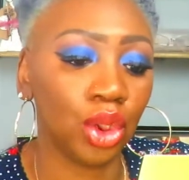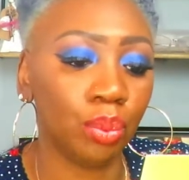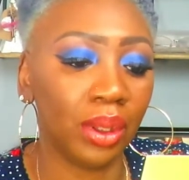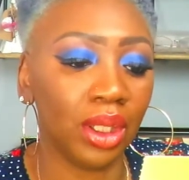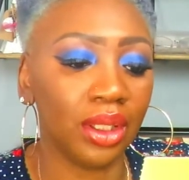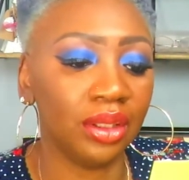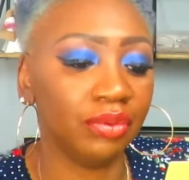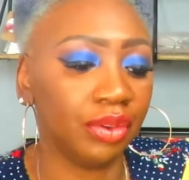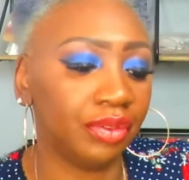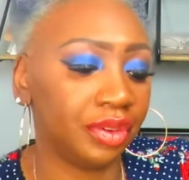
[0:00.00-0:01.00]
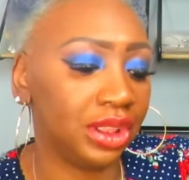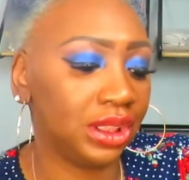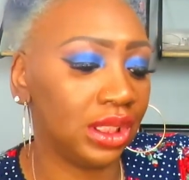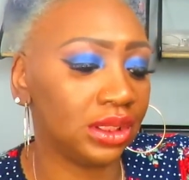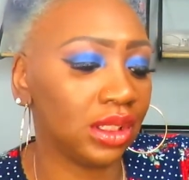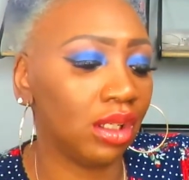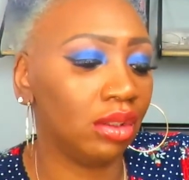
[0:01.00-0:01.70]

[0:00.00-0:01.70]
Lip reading: coupon for $15